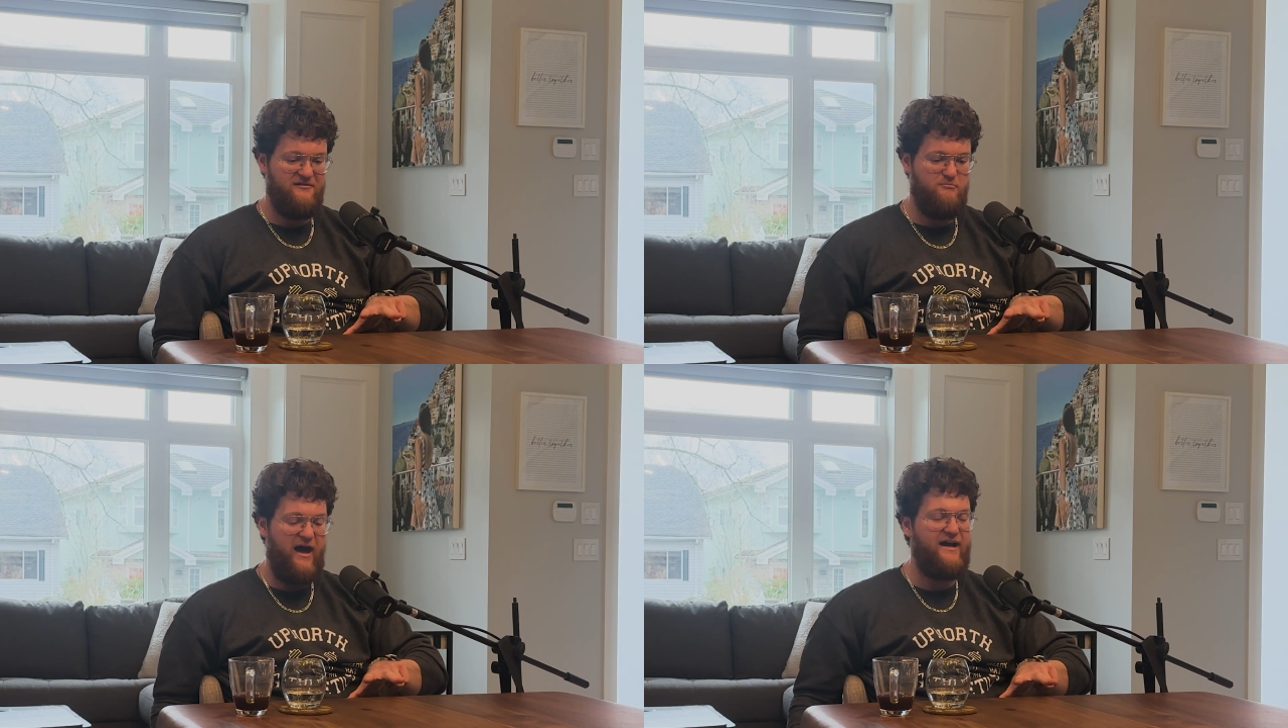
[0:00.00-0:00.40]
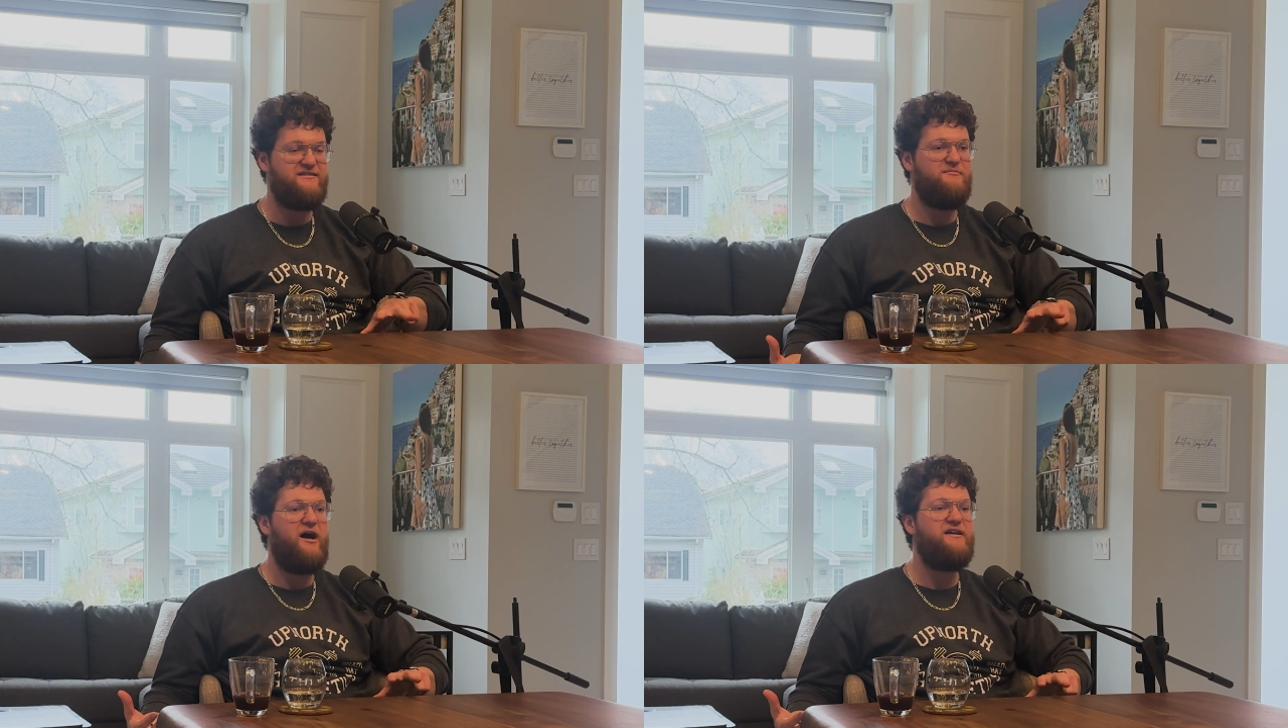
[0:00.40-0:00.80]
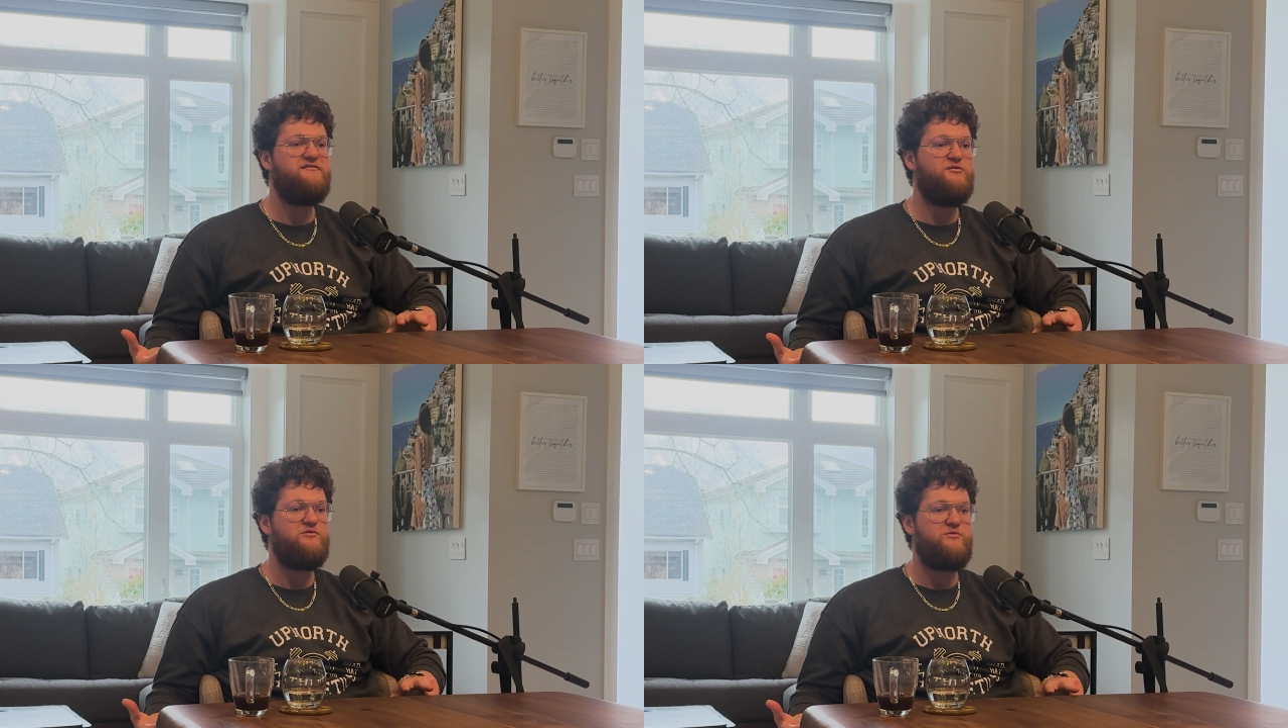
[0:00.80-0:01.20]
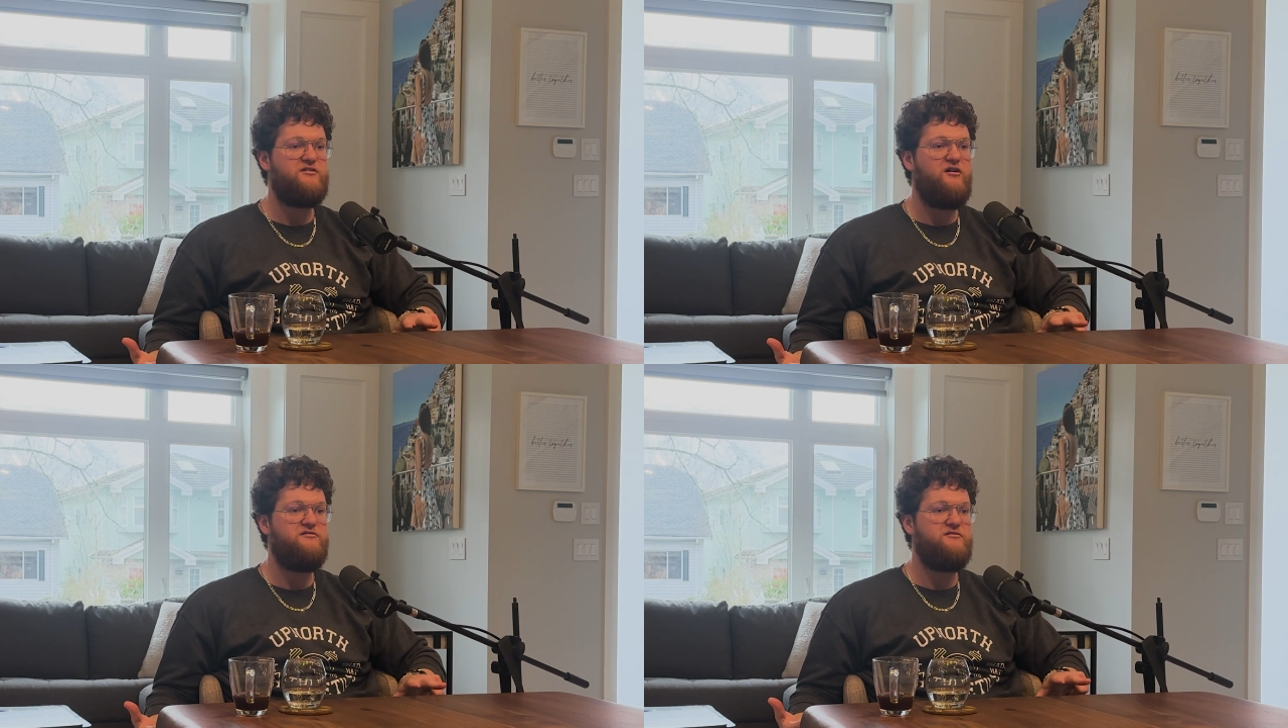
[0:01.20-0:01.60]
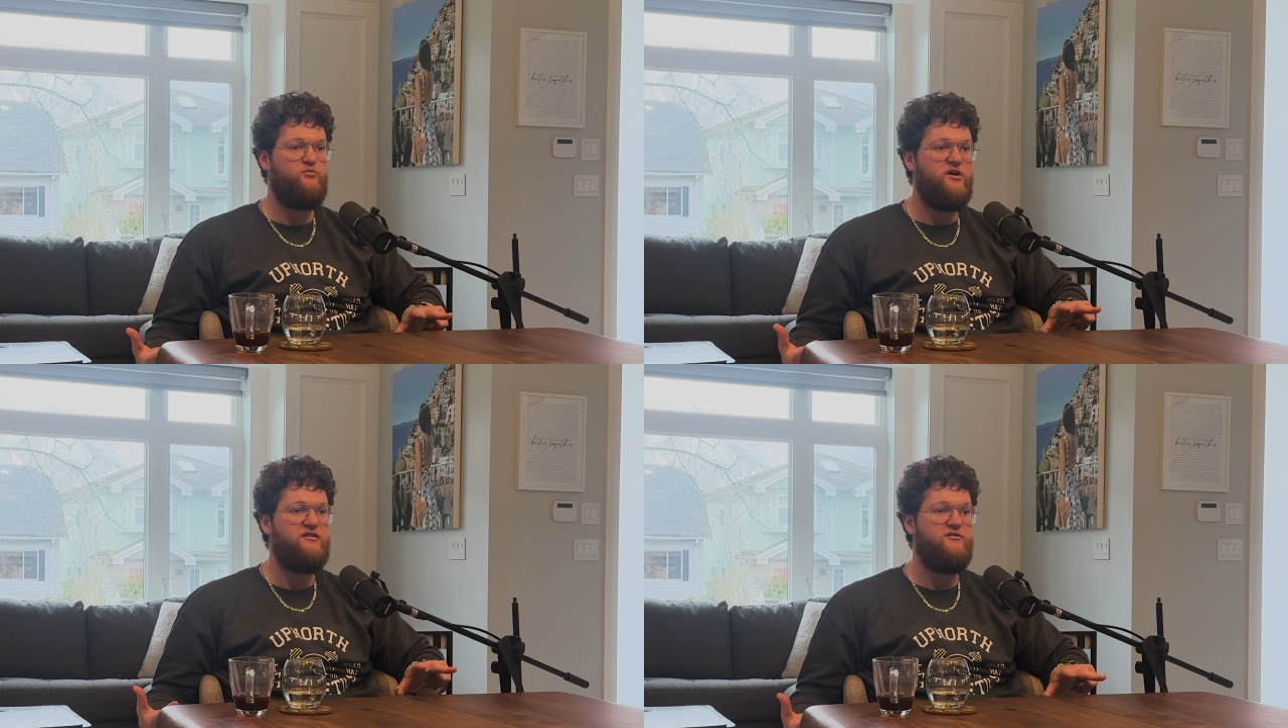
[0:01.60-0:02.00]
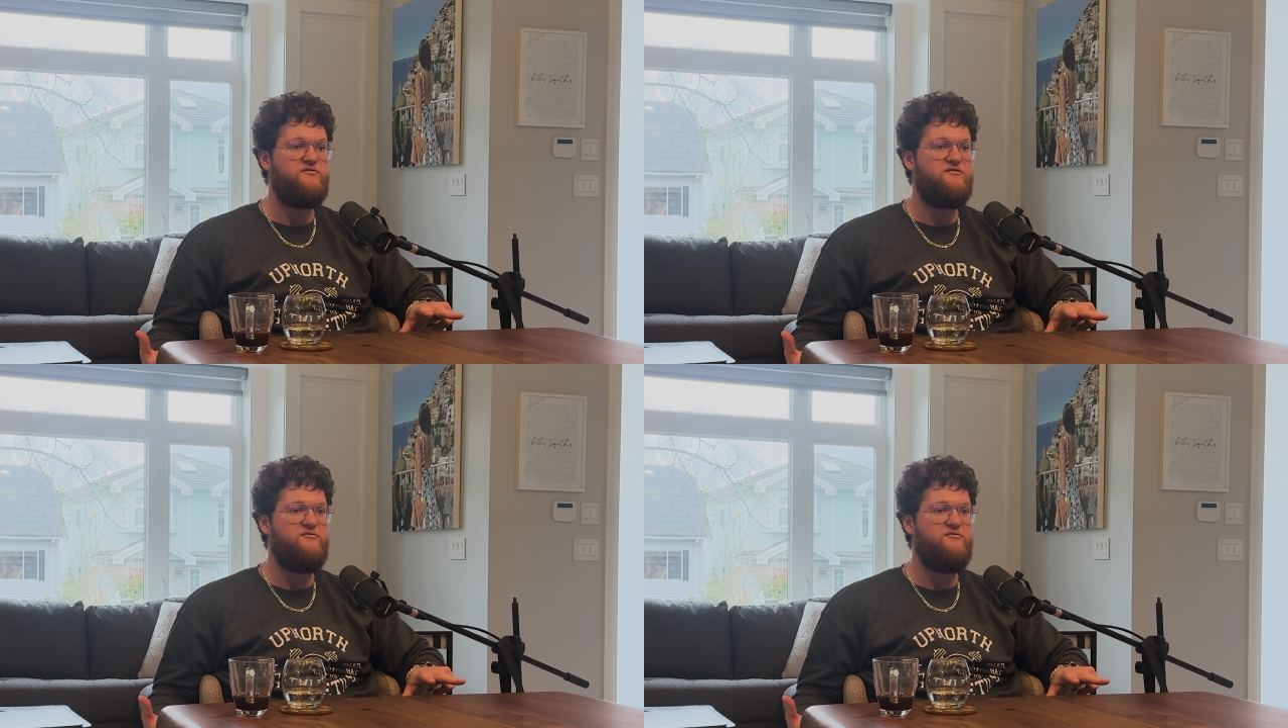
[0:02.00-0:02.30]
maximize those results with those two